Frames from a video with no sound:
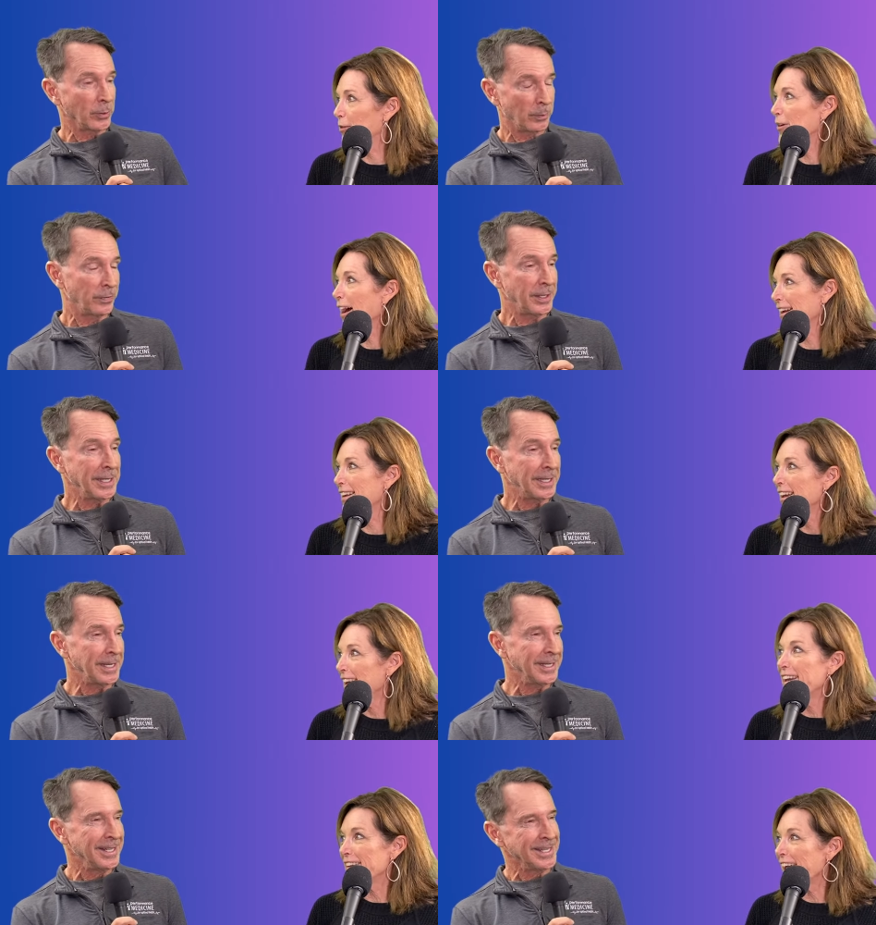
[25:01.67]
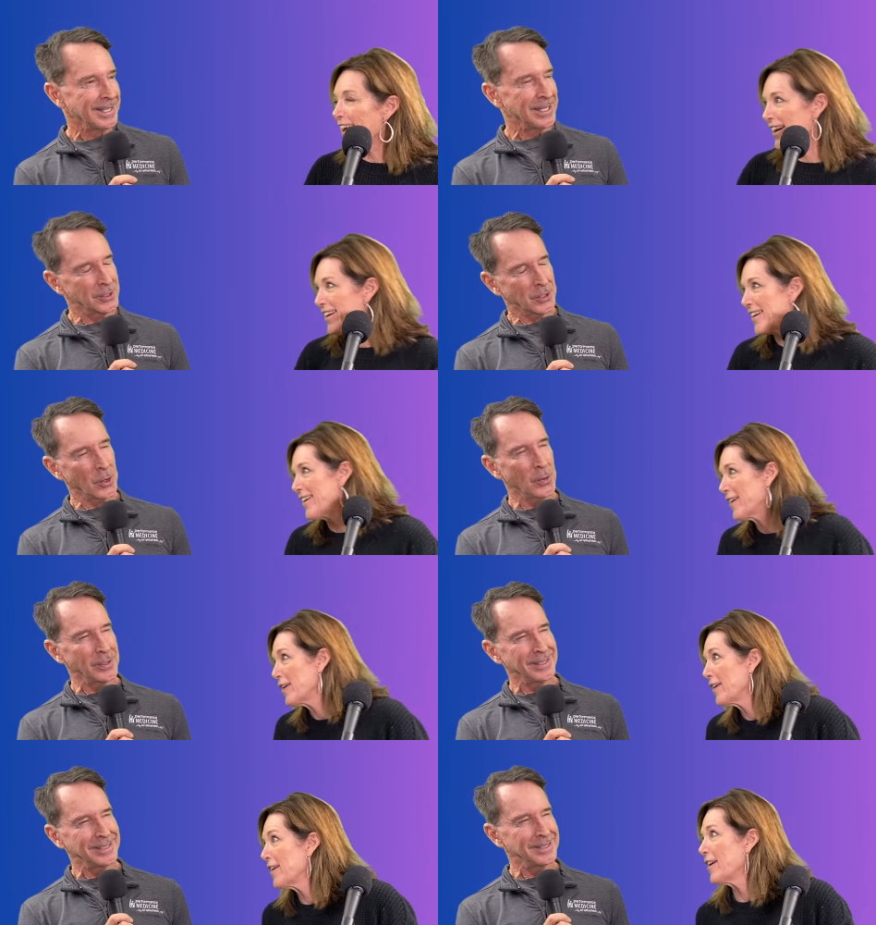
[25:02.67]
Speaker 1: right. thinking. Yeah. And so
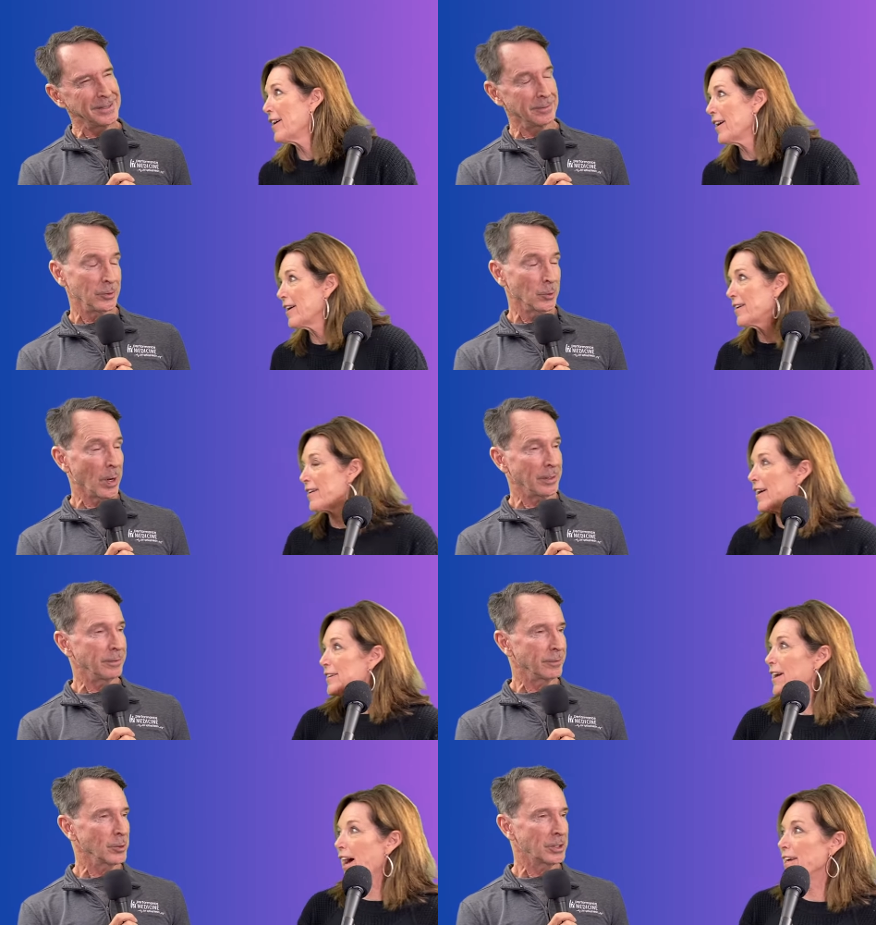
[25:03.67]
the, you're right. The yeah, first I,